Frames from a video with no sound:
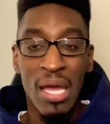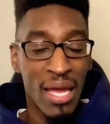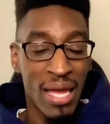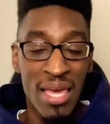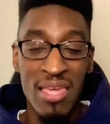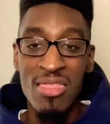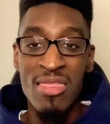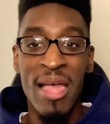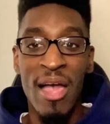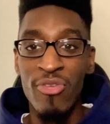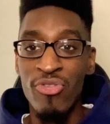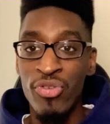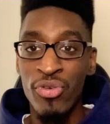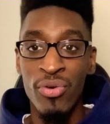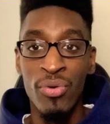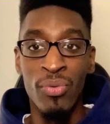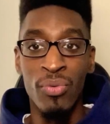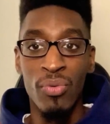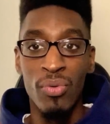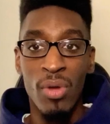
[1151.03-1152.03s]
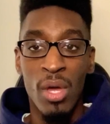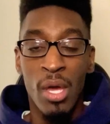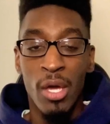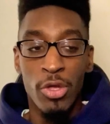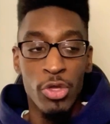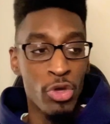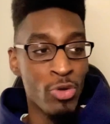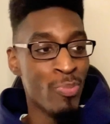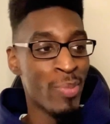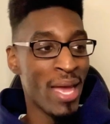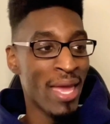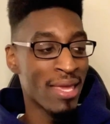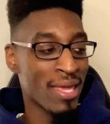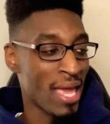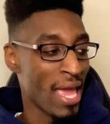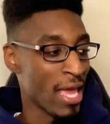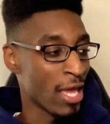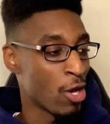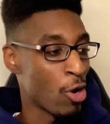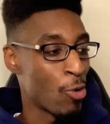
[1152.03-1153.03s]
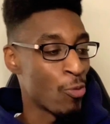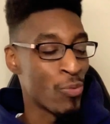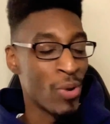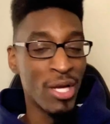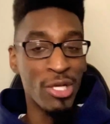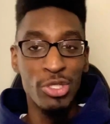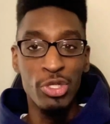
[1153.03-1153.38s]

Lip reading: It's not true. You can't go run